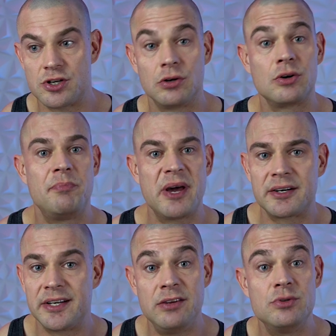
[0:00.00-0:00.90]
You look
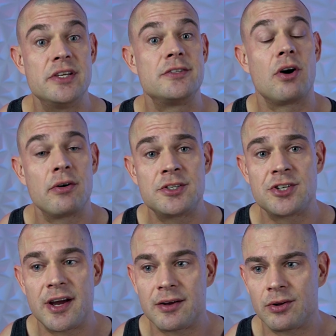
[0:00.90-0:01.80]
better than you did on
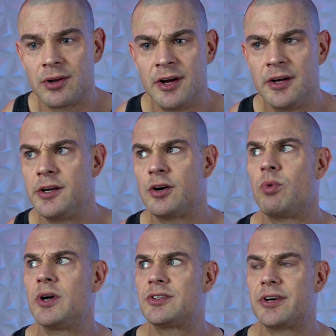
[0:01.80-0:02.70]
cycle. You're
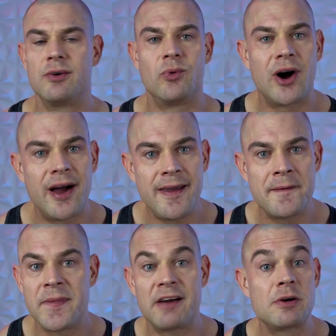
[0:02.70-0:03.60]
wondering
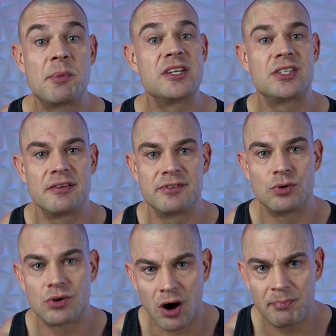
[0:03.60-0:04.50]
why. Everybody's giving
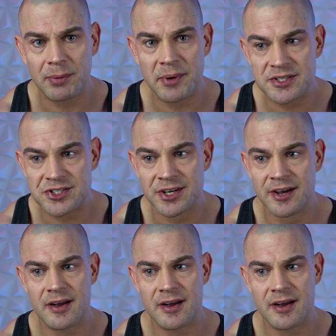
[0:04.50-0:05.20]
you compliments.